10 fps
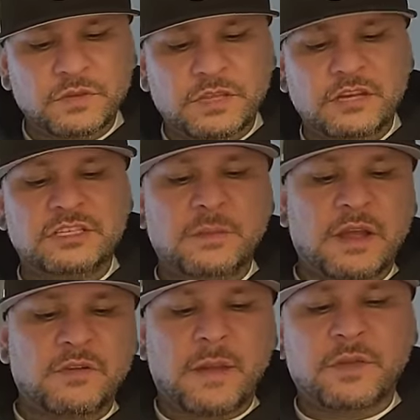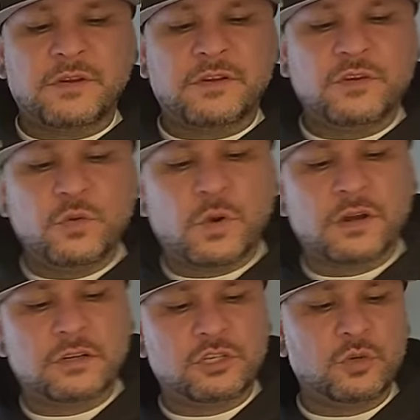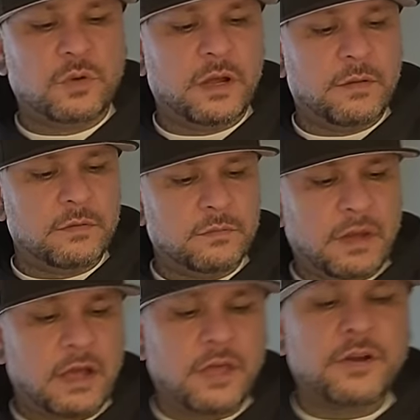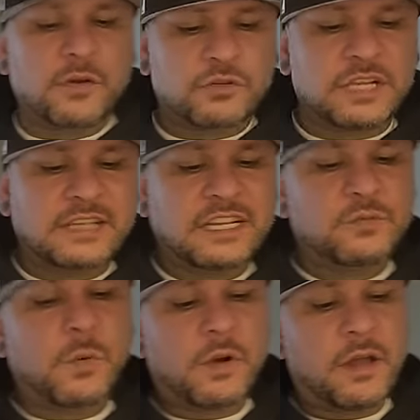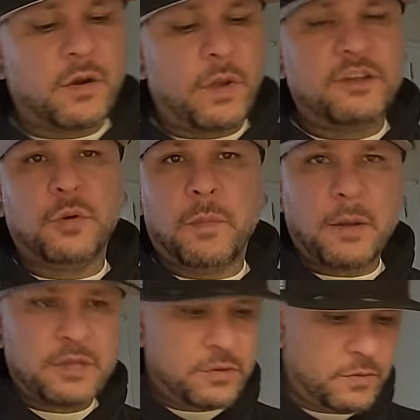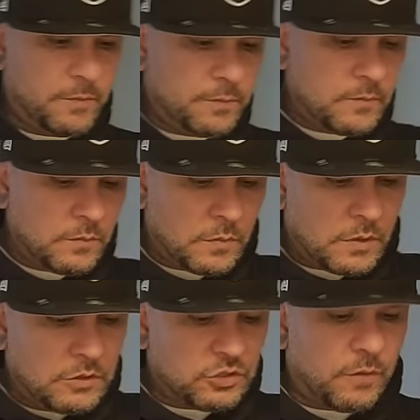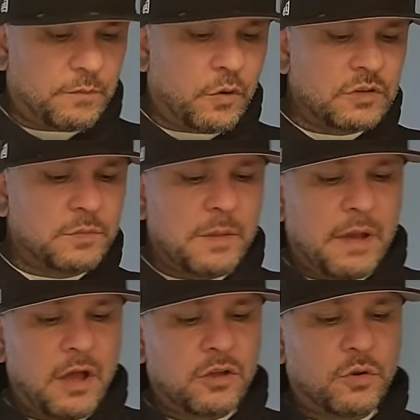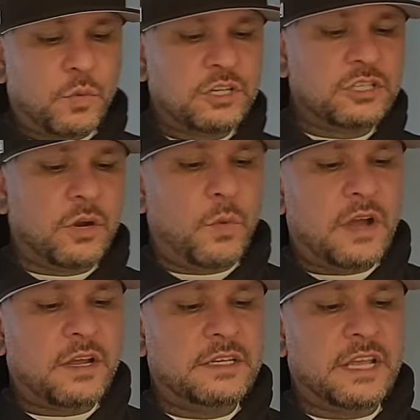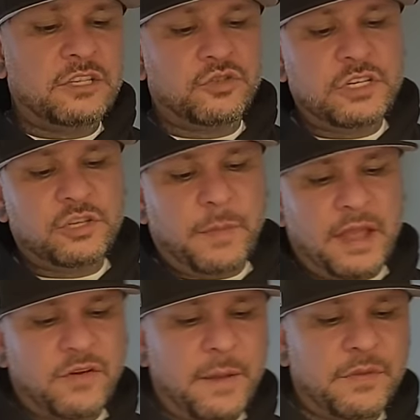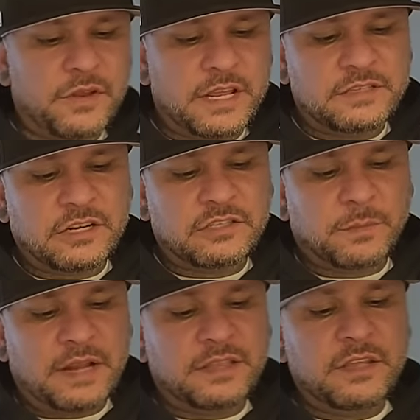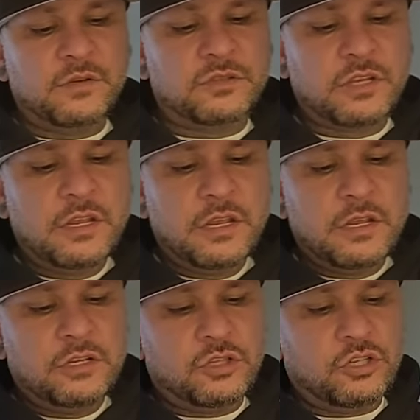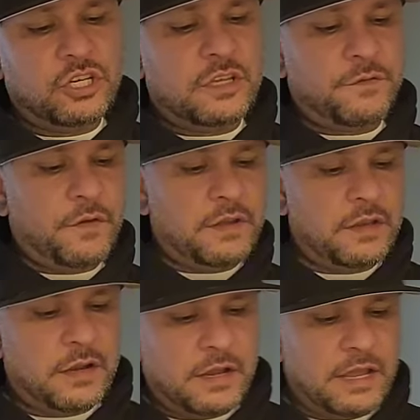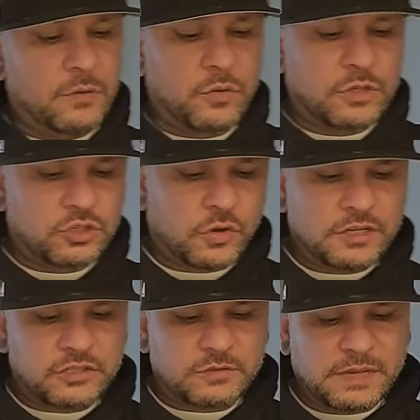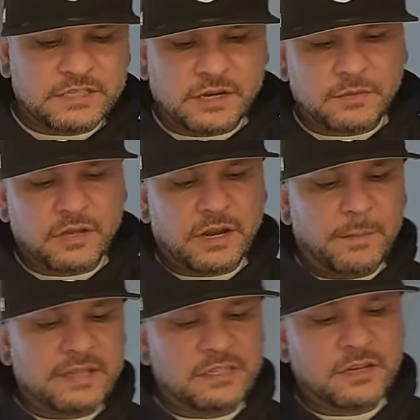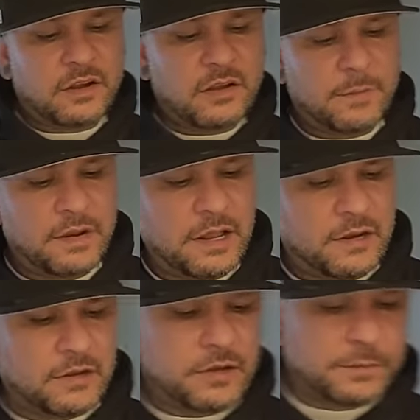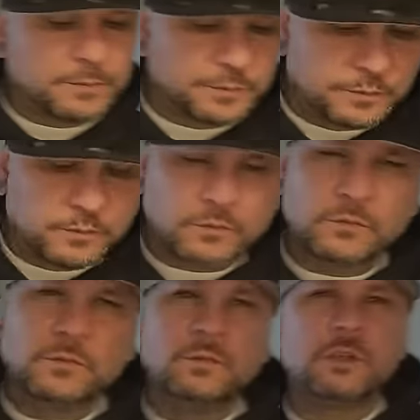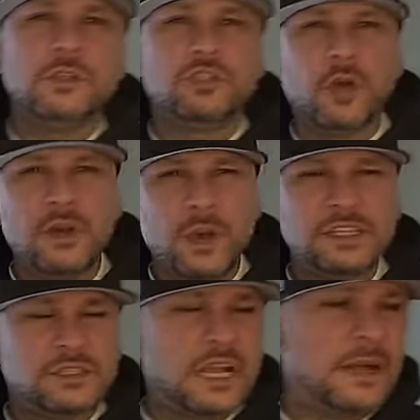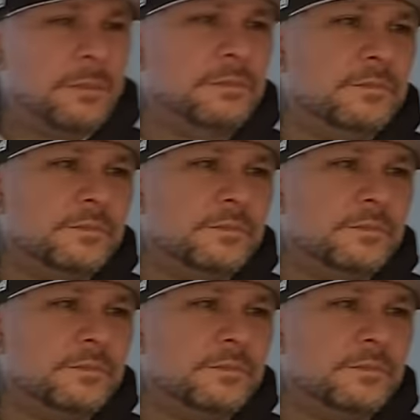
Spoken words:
can you take my grandmother to Newark to my other uncle's house? That's where we're on our way to a barbecue. So, of course, me and my uncle, we're just going to walk on down the street till my grandmother gets there to my tío's. So she could fucking, and ooh, this chorizo's mixing up good. I'm mixing it all up and letting it cook. So anyways, the